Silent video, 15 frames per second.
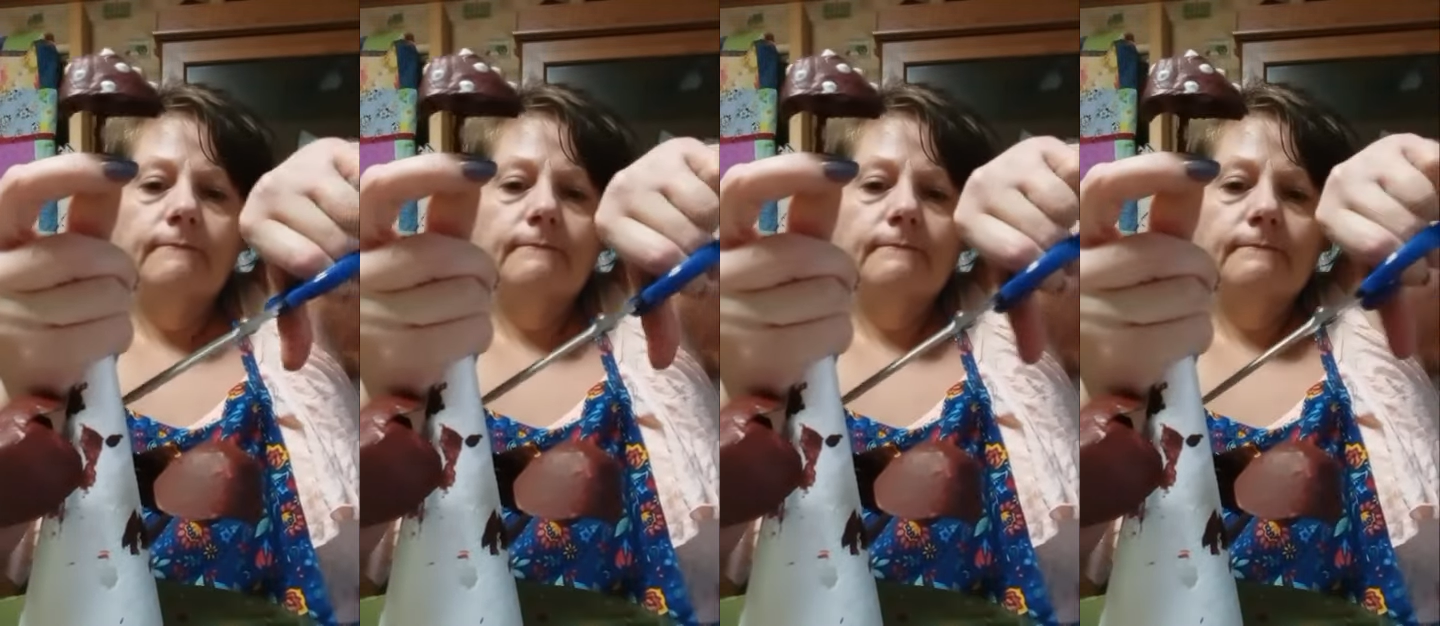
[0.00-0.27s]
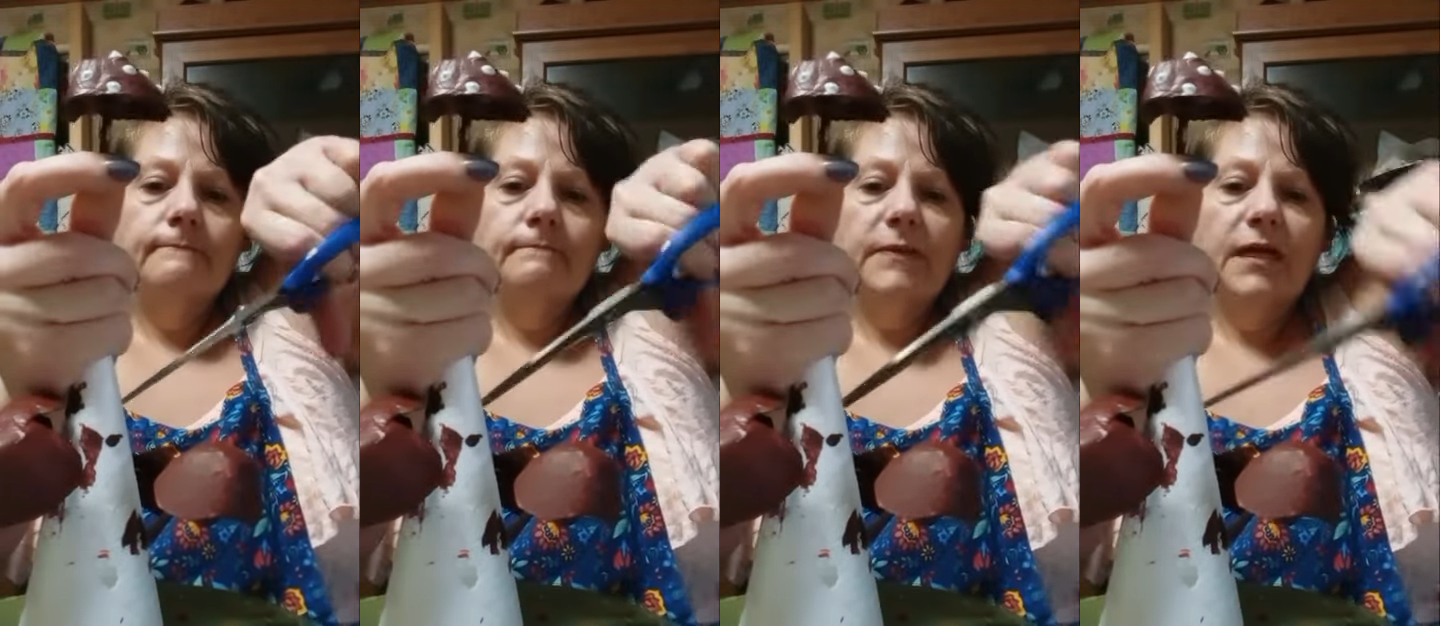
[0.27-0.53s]

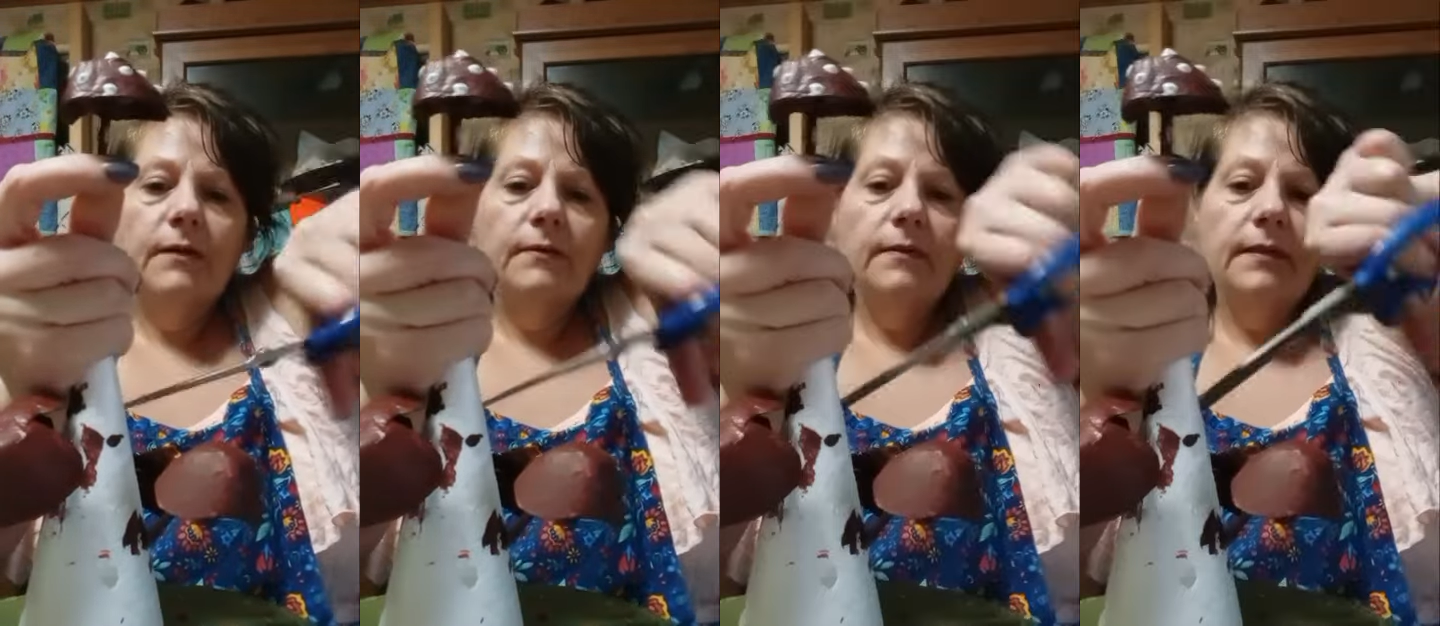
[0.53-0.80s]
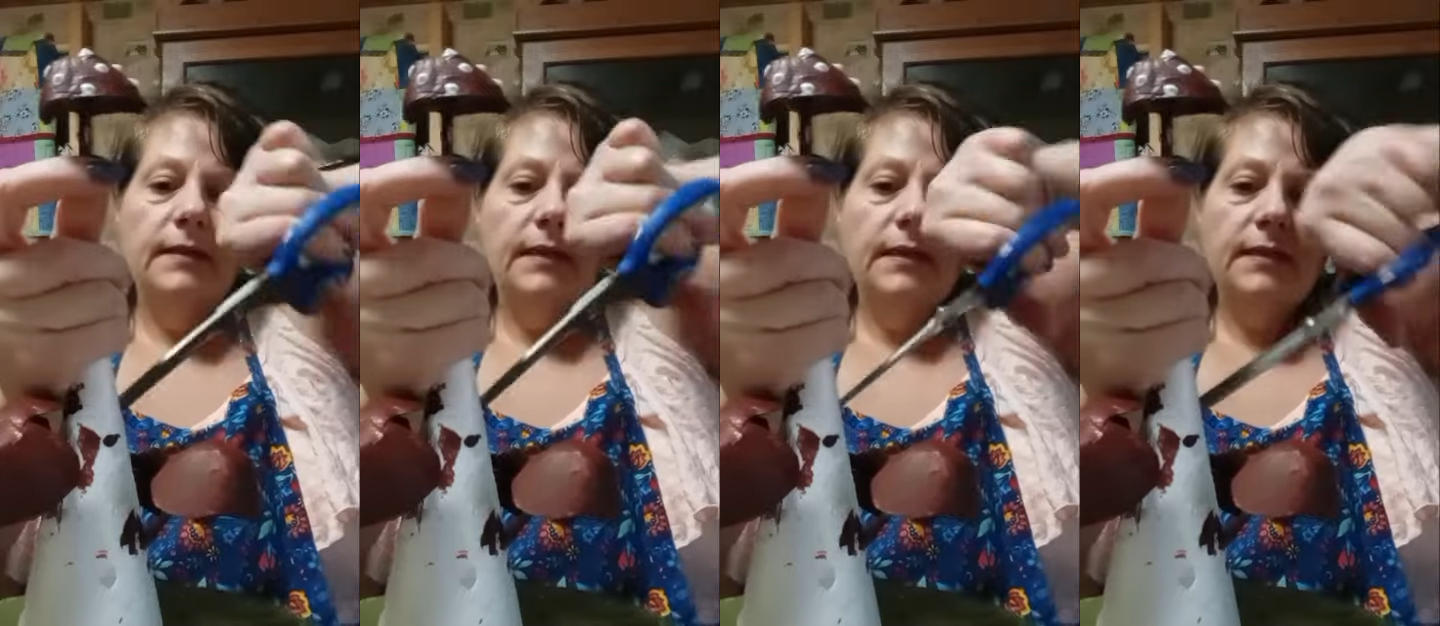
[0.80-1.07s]
But I
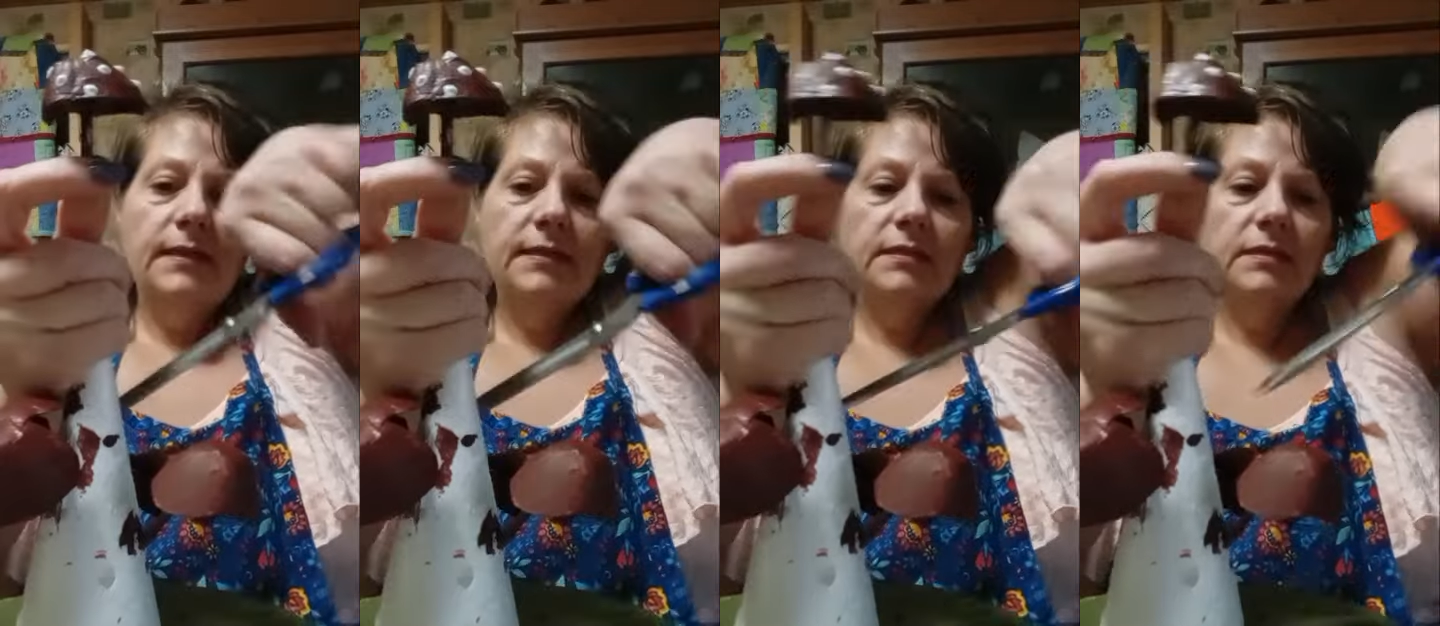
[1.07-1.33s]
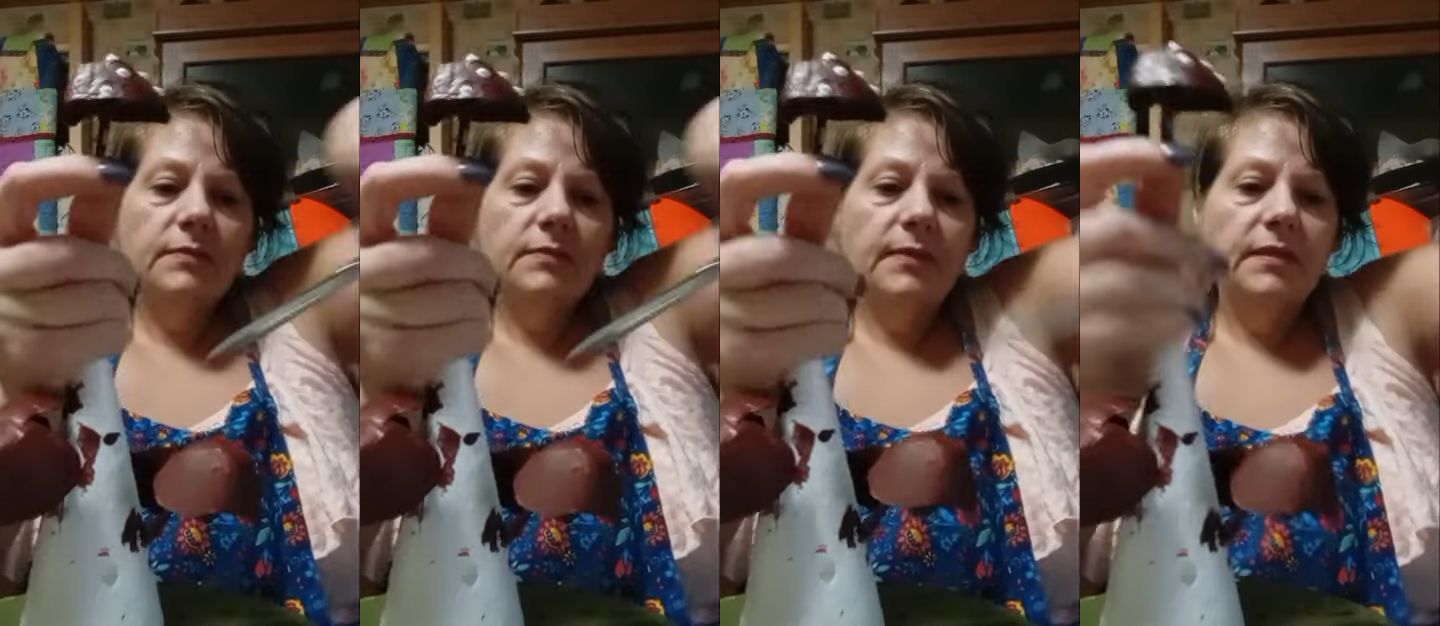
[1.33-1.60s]
really need it
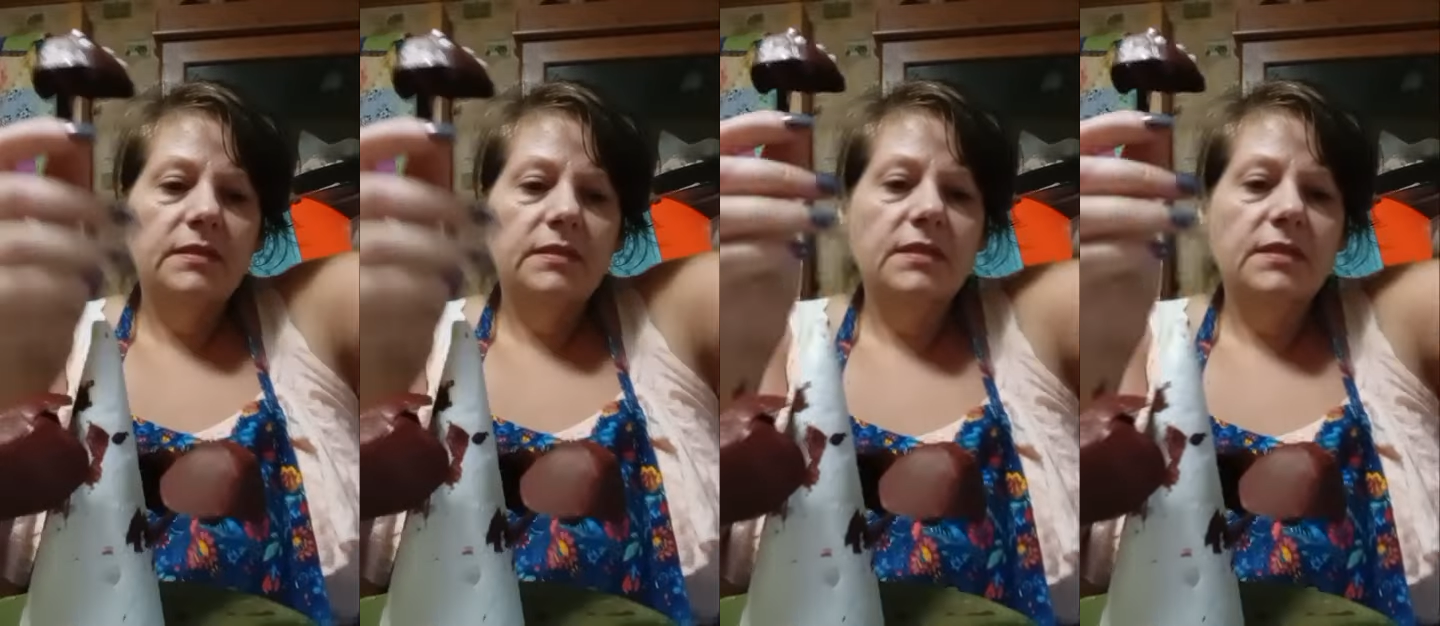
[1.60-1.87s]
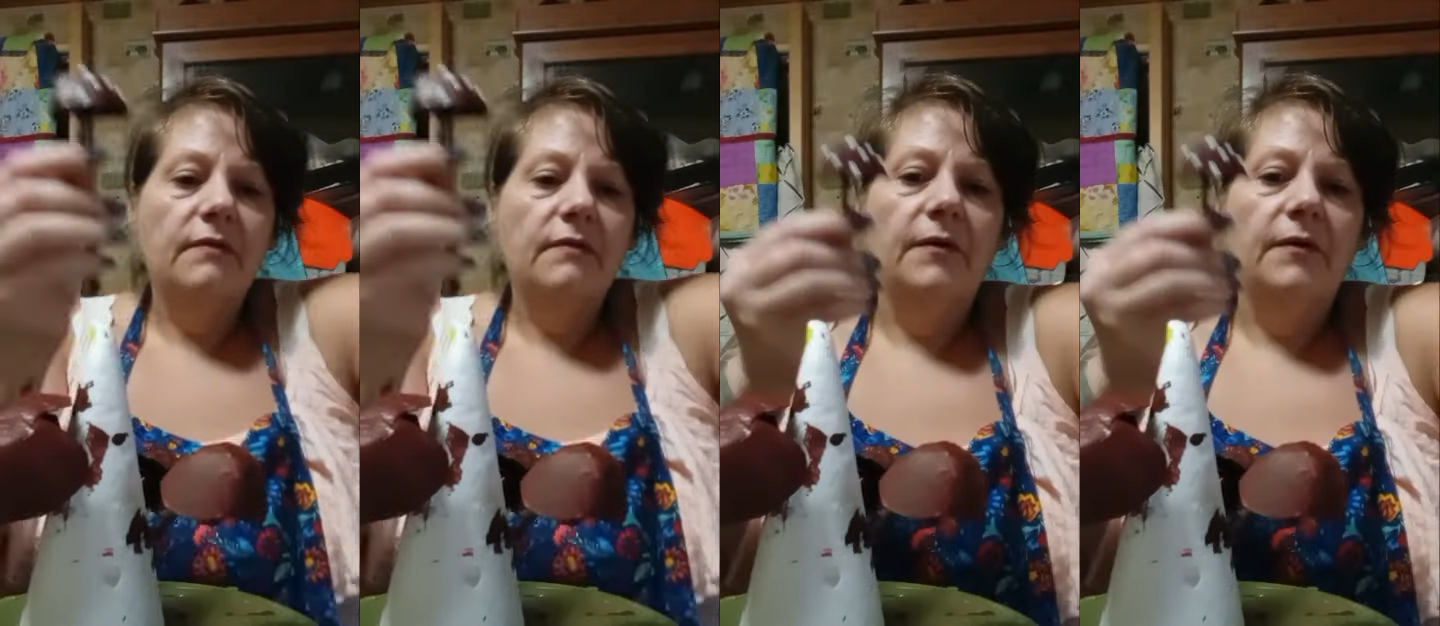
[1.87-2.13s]
to be in the
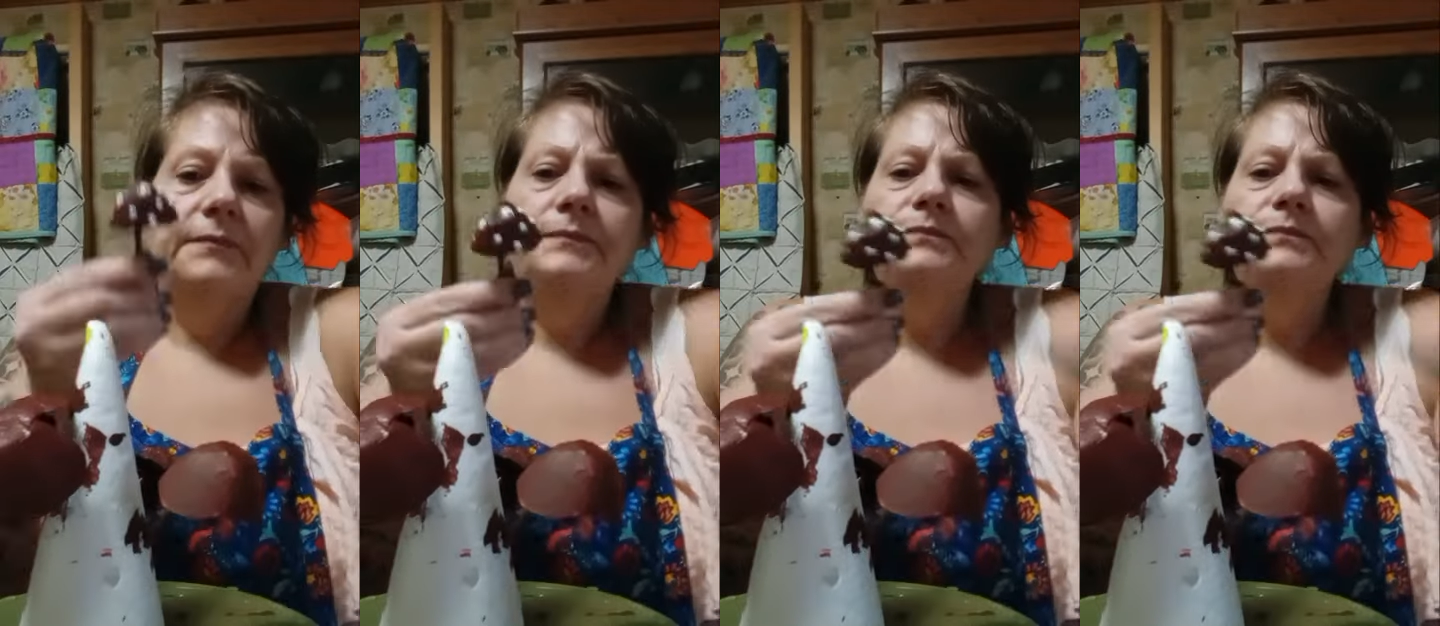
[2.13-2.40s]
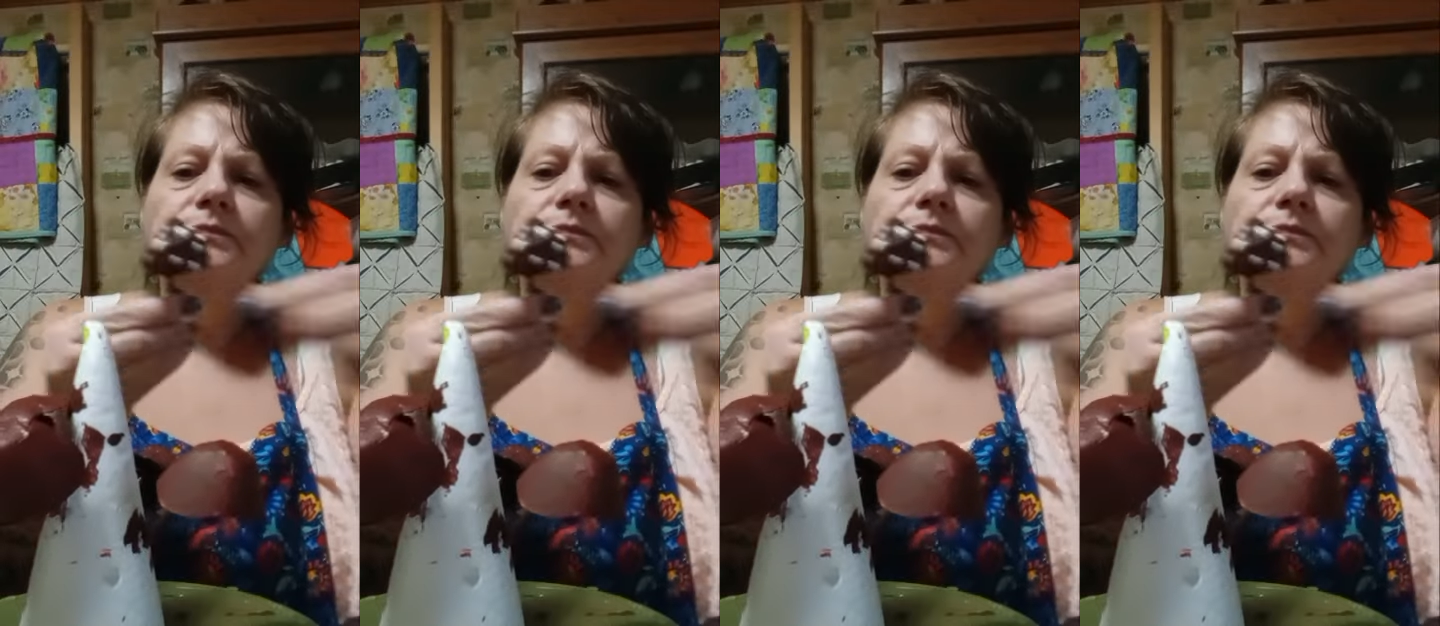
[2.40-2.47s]
styrofoam.